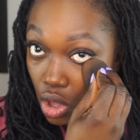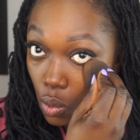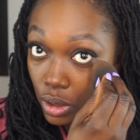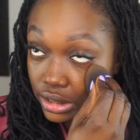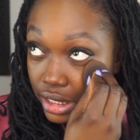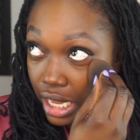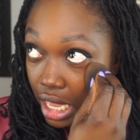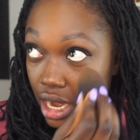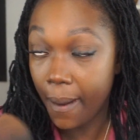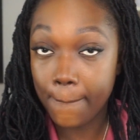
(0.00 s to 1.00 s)
Once
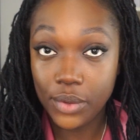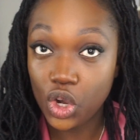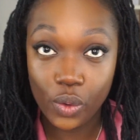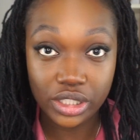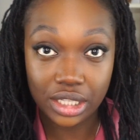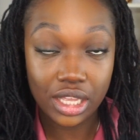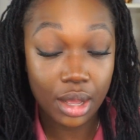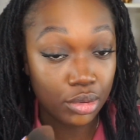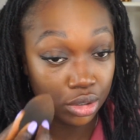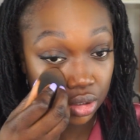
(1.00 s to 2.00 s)
again, I know what you're
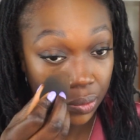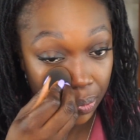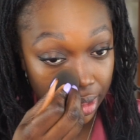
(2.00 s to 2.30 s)
talking about.